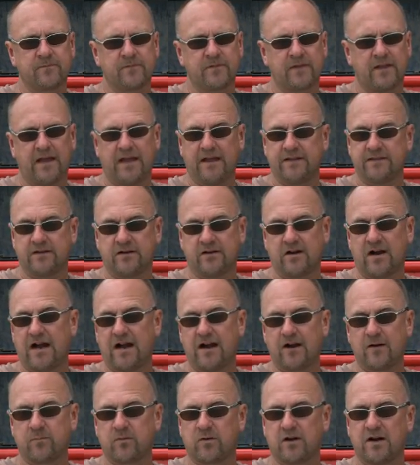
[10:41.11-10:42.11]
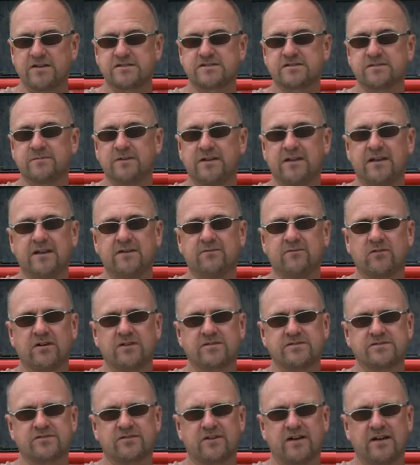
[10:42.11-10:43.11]
they're higher priced to begin
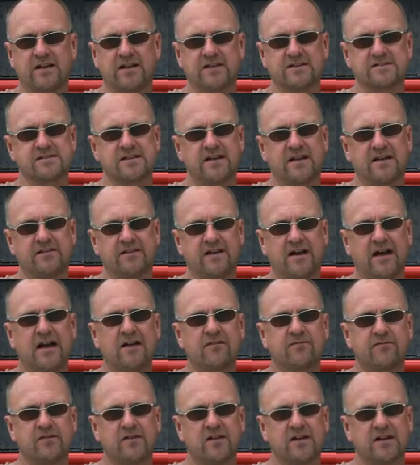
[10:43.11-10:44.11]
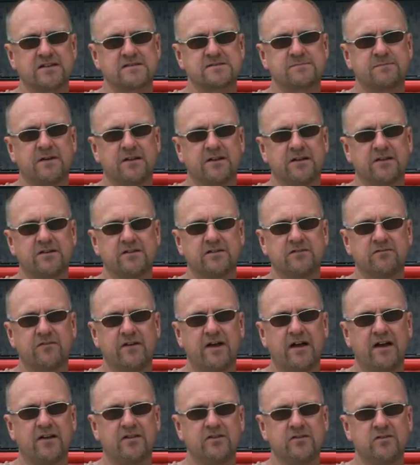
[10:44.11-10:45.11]
with. So I guess I feel like it's been a good
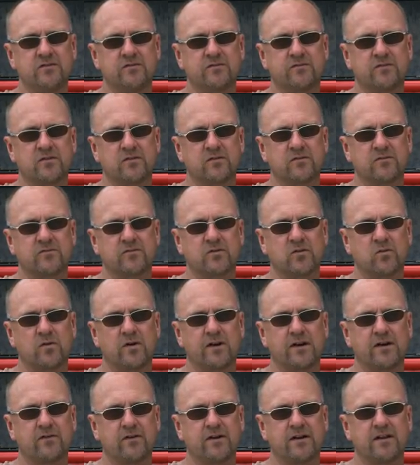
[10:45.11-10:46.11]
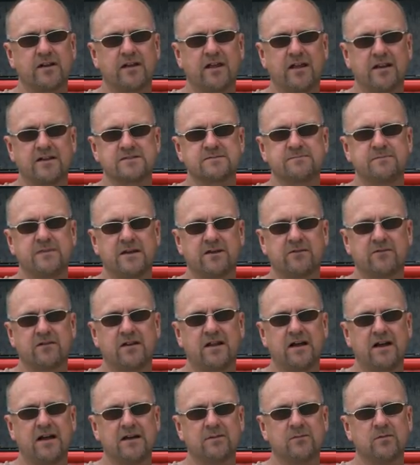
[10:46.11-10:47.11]
value for what I wanted, and it's been
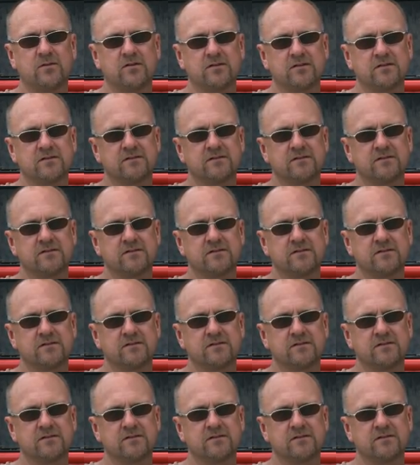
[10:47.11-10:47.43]
reliable.